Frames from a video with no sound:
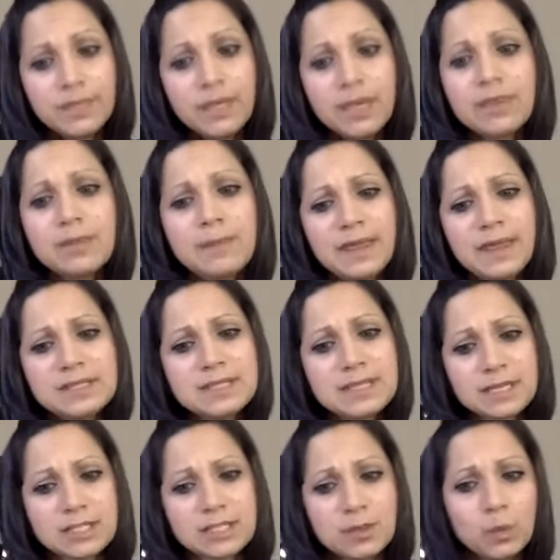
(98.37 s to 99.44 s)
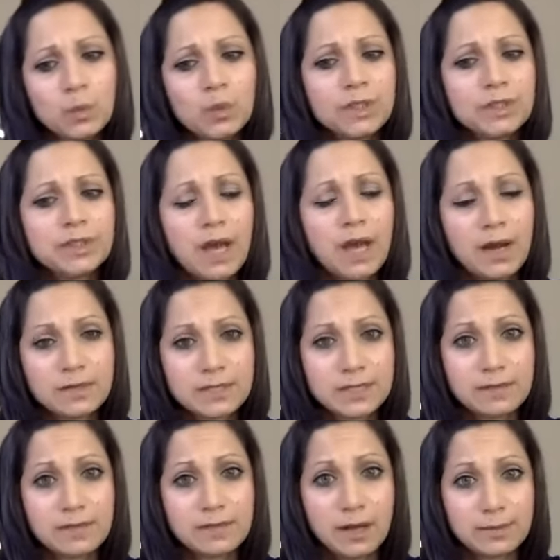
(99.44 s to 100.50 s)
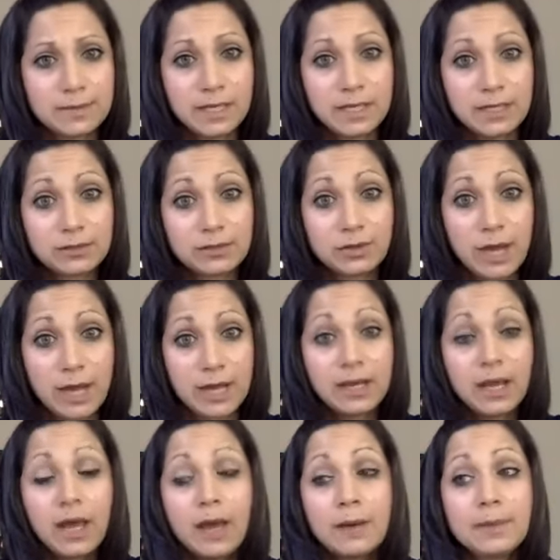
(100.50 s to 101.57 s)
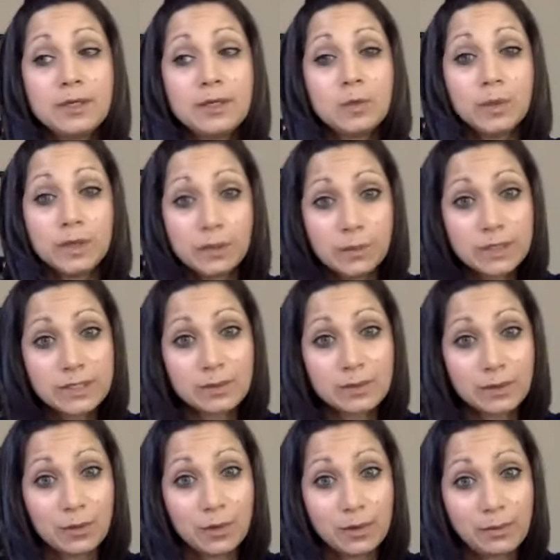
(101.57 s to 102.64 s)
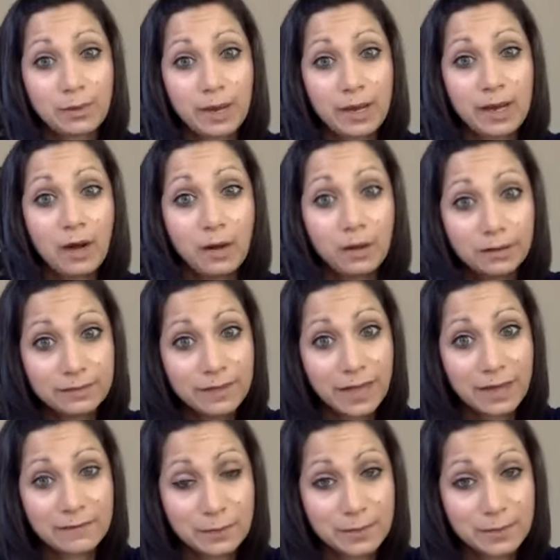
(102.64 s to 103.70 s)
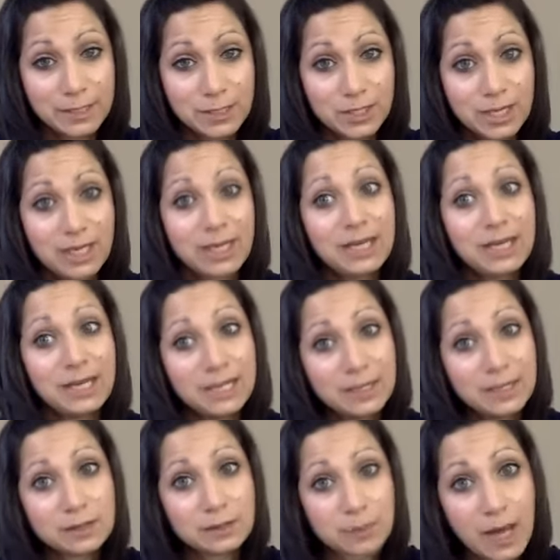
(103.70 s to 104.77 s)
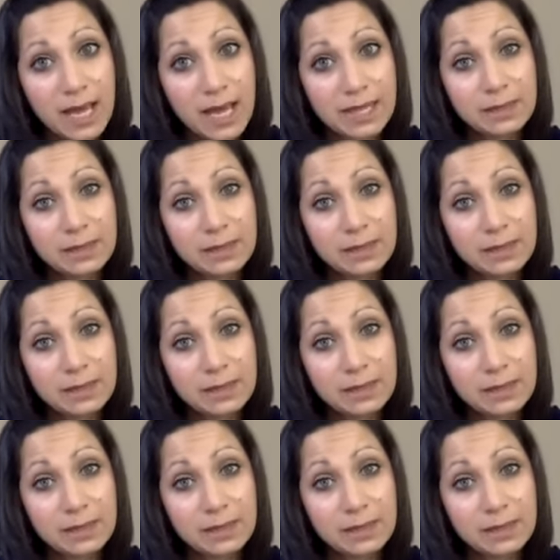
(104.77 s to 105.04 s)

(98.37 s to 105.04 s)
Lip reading: The method section will not receive an updated grade, but you will want to incorporate all of that information in, and here's why.